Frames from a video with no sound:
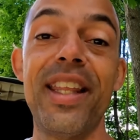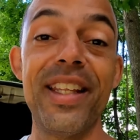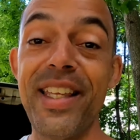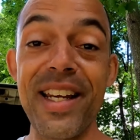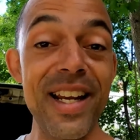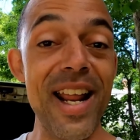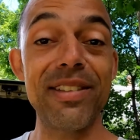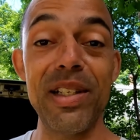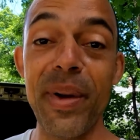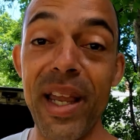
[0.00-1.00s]
You didn't
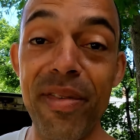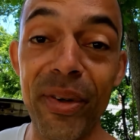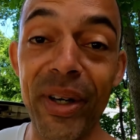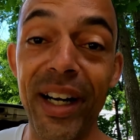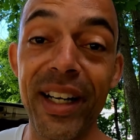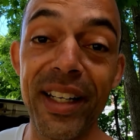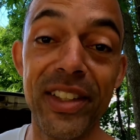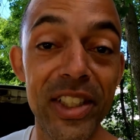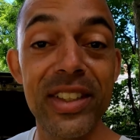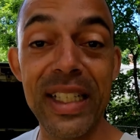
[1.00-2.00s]
ask me to pay for it.
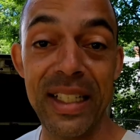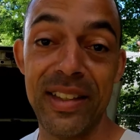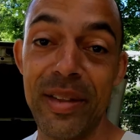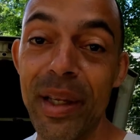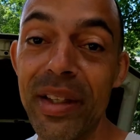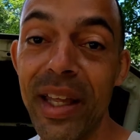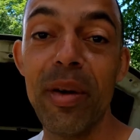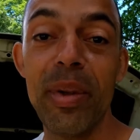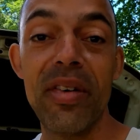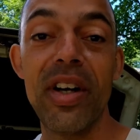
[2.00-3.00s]
You just sent it to me,
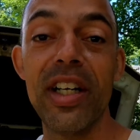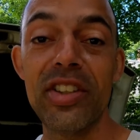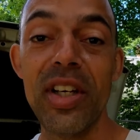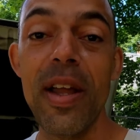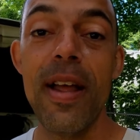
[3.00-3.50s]
Lael Beatrush.